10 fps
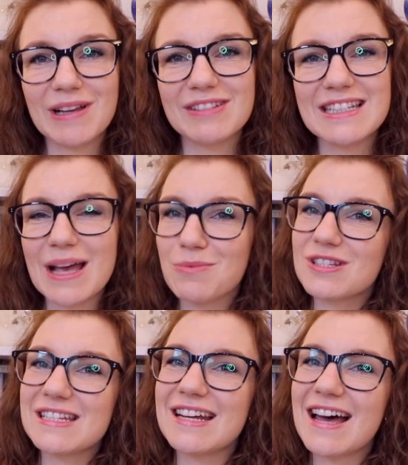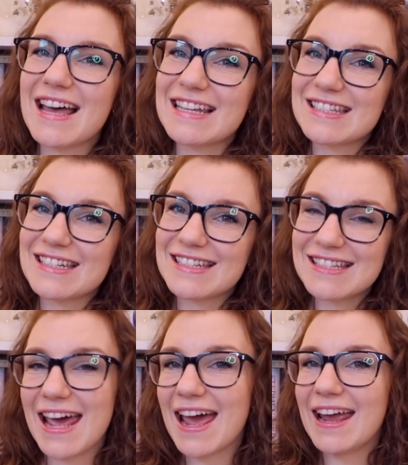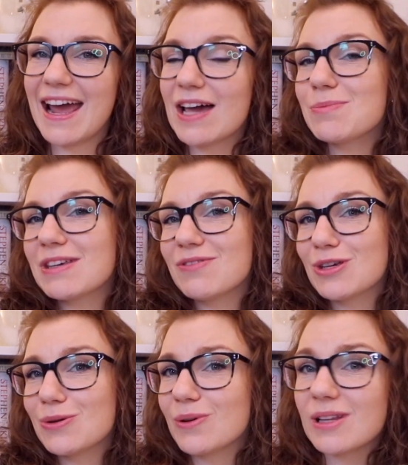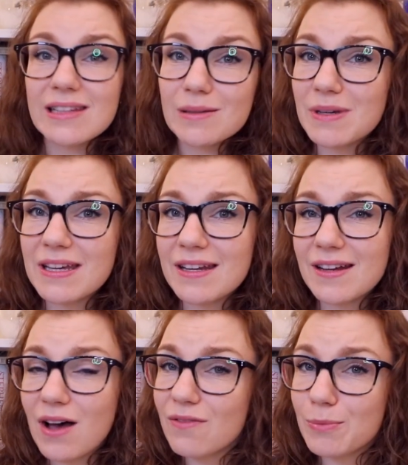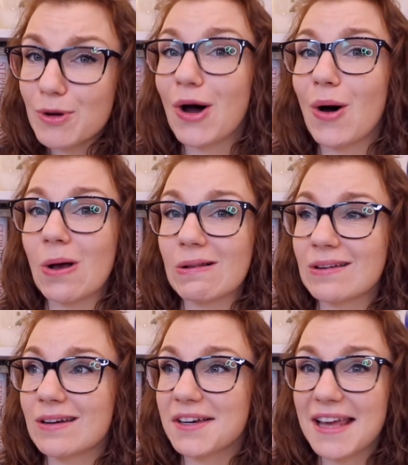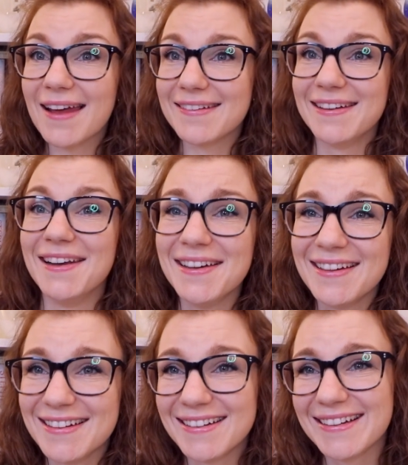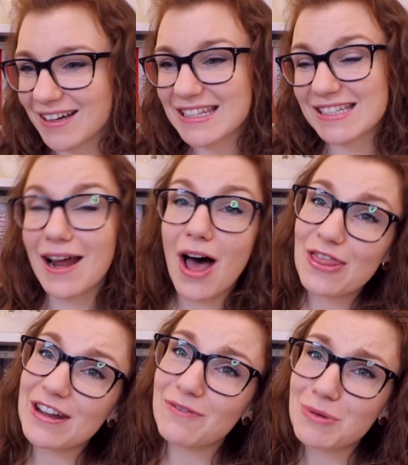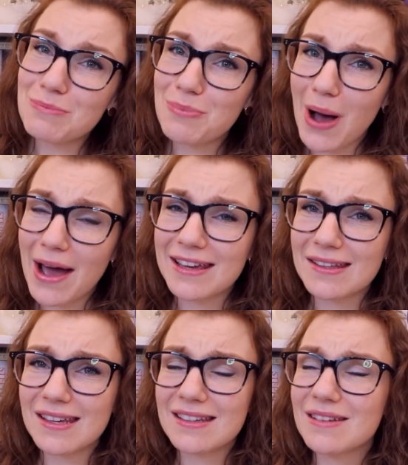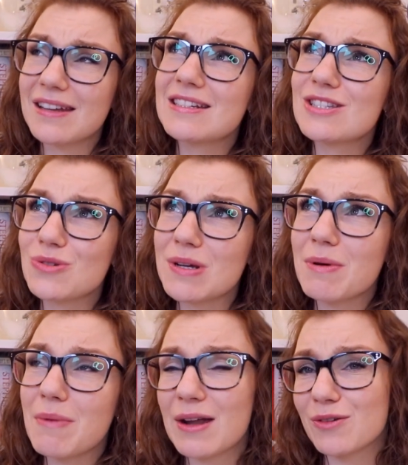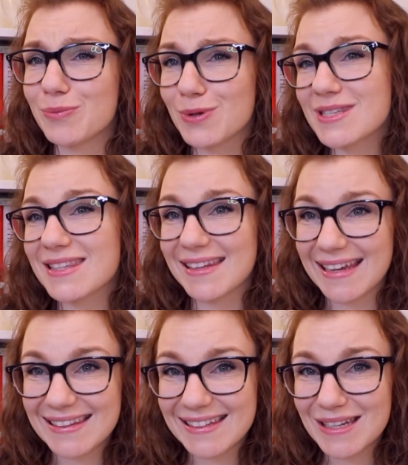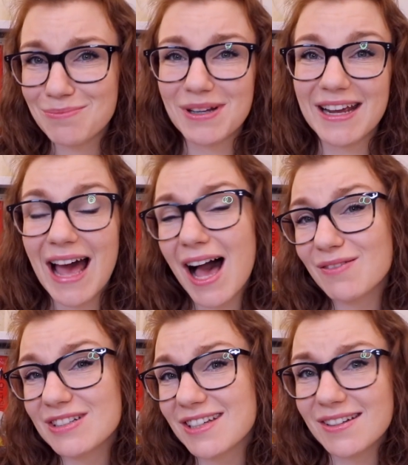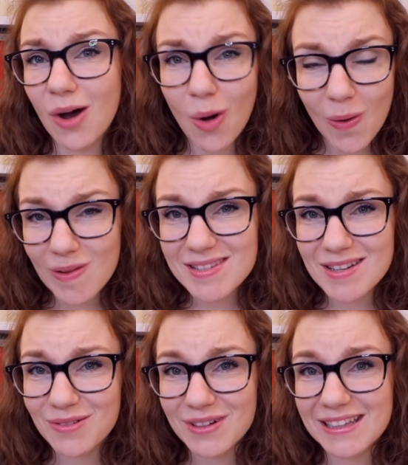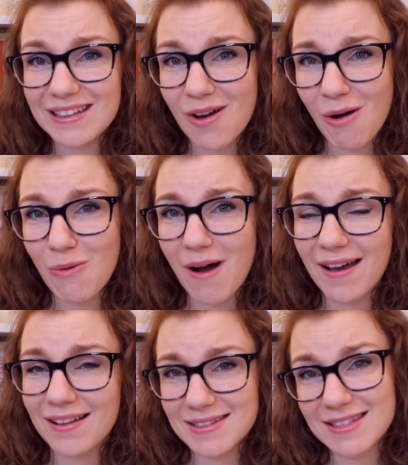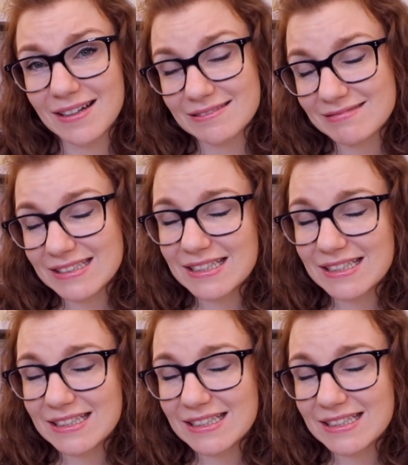lovelies, I'm Christina and today I'm giving you a little bit of a book haul. Again, it's not that I've been buying an extreme amount of books lately, but I haven't done hauls in a really long while, so